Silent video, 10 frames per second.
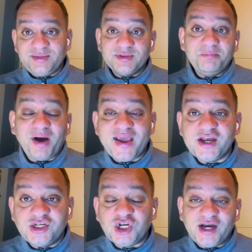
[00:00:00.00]
The Bayer
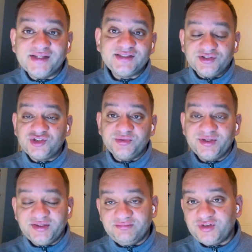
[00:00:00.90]
Giants used to
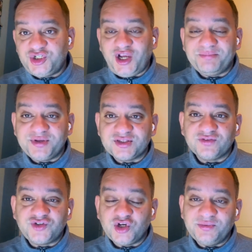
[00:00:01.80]
be champions of
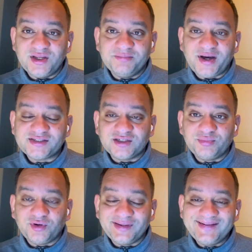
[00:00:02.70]
Germany in
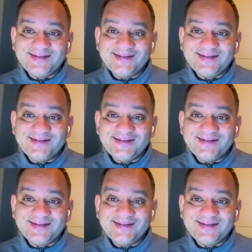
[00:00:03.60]
basketball.